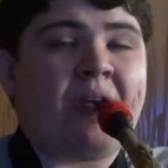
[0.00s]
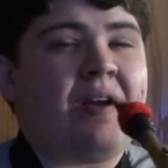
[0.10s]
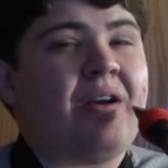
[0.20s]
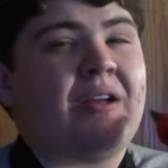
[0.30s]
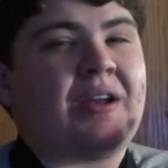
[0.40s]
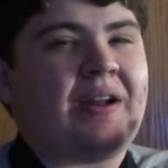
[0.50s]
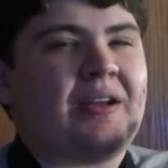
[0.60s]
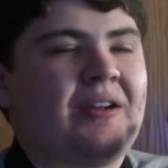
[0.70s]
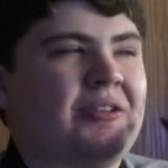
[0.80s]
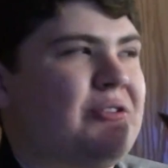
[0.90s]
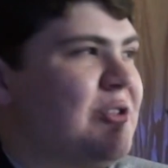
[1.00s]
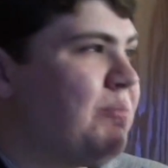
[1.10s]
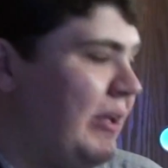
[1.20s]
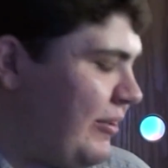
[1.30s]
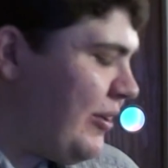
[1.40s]
Alright, kind of got a little
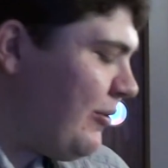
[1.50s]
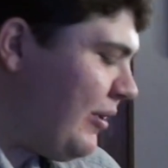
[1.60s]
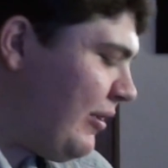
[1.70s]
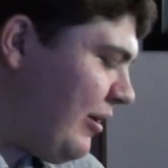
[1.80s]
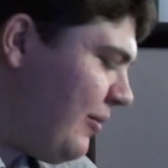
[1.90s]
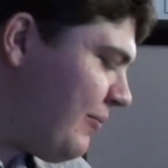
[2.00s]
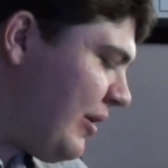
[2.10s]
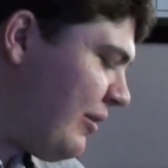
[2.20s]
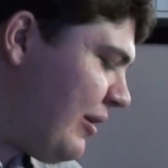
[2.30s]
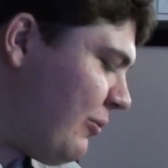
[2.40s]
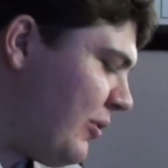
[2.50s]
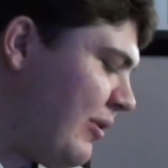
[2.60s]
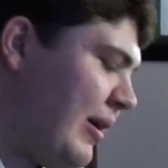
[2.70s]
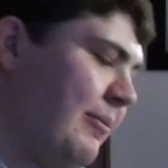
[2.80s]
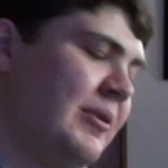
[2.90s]
split tony there, and that will
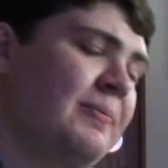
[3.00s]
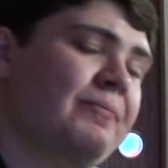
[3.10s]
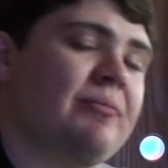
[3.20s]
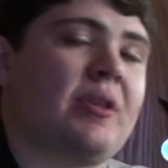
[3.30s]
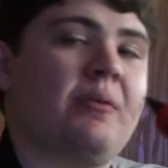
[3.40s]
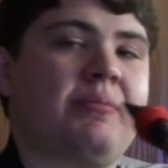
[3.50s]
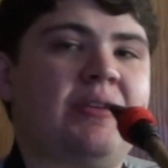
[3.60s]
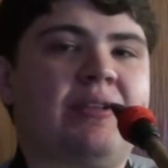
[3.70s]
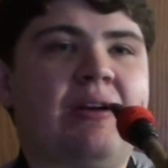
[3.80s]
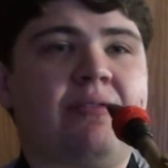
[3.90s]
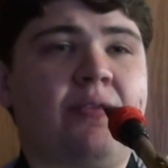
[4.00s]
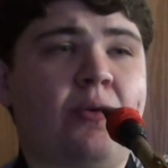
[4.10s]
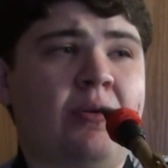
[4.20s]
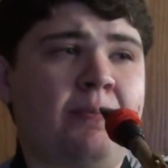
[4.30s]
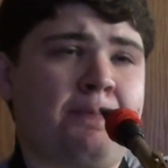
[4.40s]
happen. B flat 4.